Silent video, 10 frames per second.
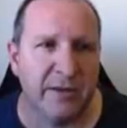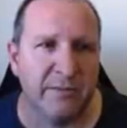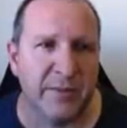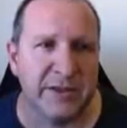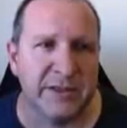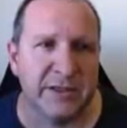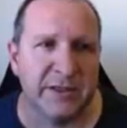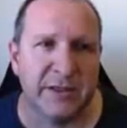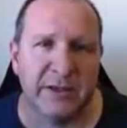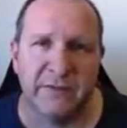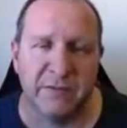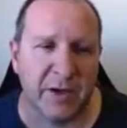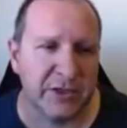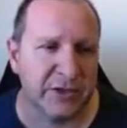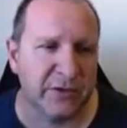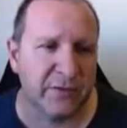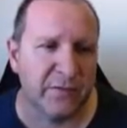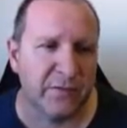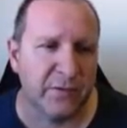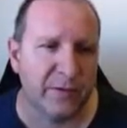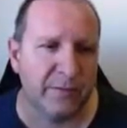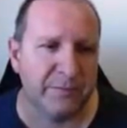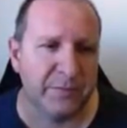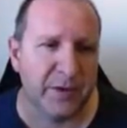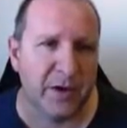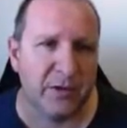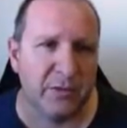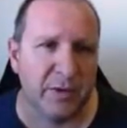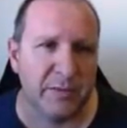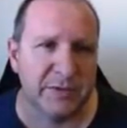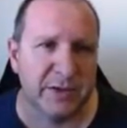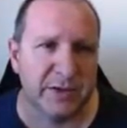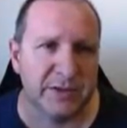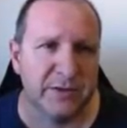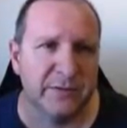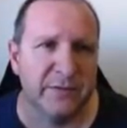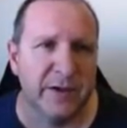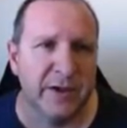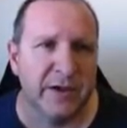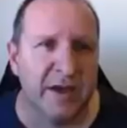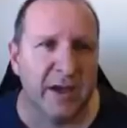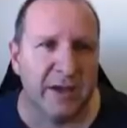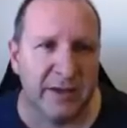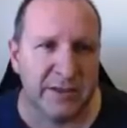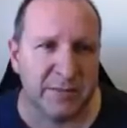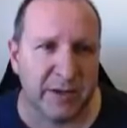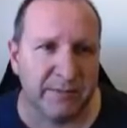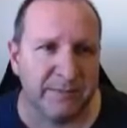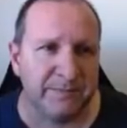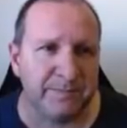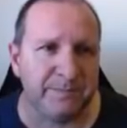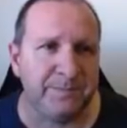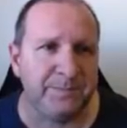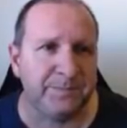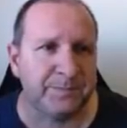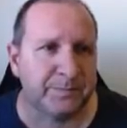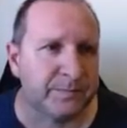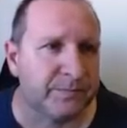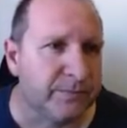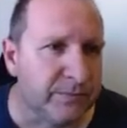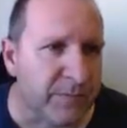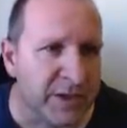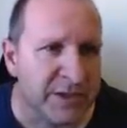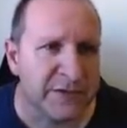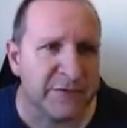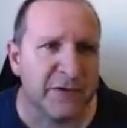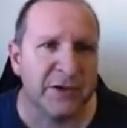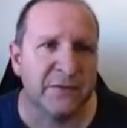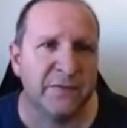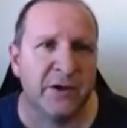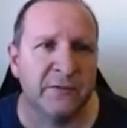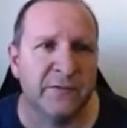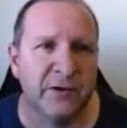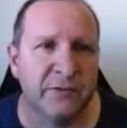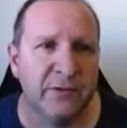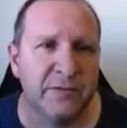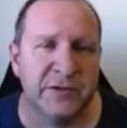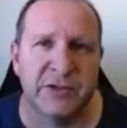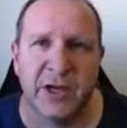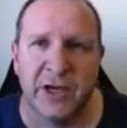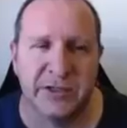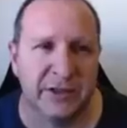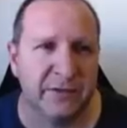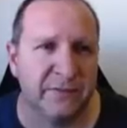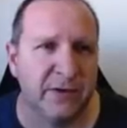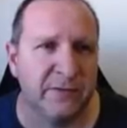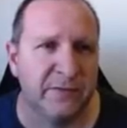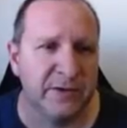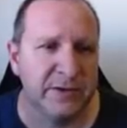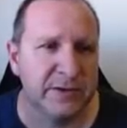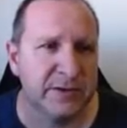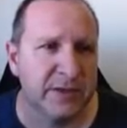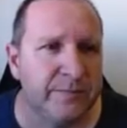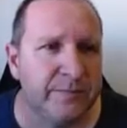basically the information for the whole website itself. And this button, this is for your default font groups, changing default fonts.